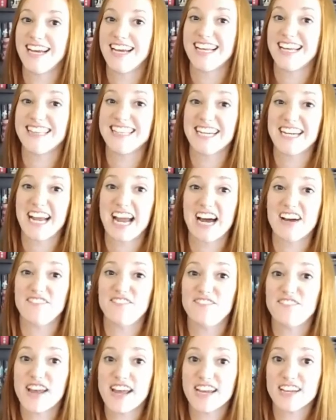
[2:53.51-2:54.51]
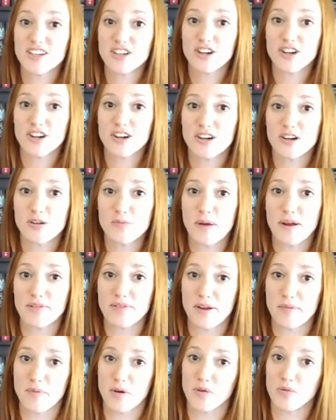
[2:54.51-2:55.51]
And then I have Fangirl by
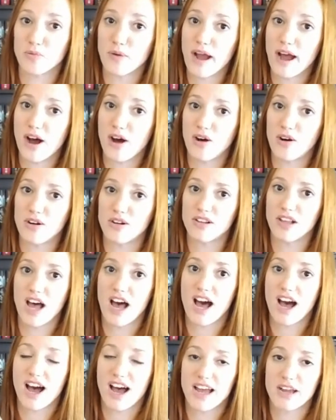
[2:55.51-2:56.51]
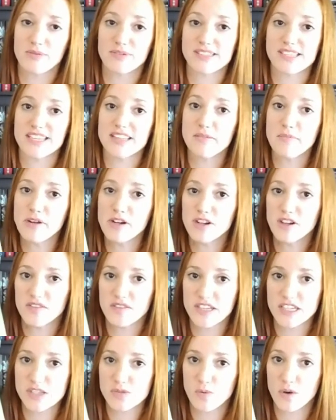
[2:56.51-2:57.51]
Rowell. I was in the middle of
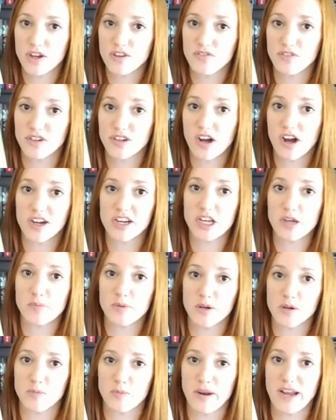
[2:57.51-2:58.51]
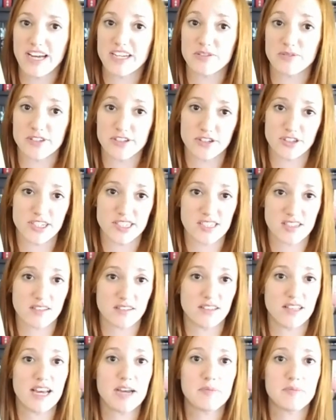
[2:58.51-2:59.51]
this one for an audiobook, but had to return it to the
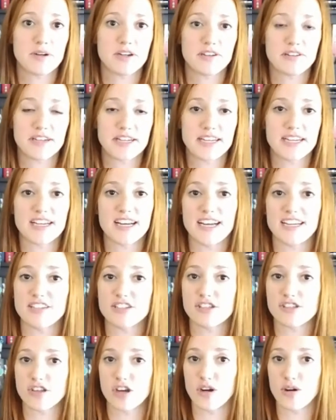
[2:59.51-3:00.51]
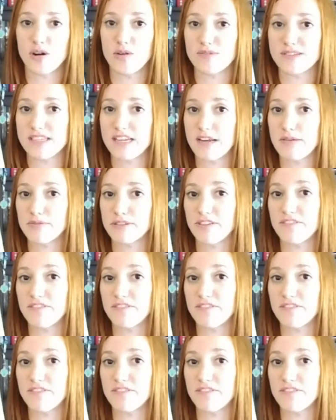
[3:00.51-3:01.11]
library, and so I wasn't able to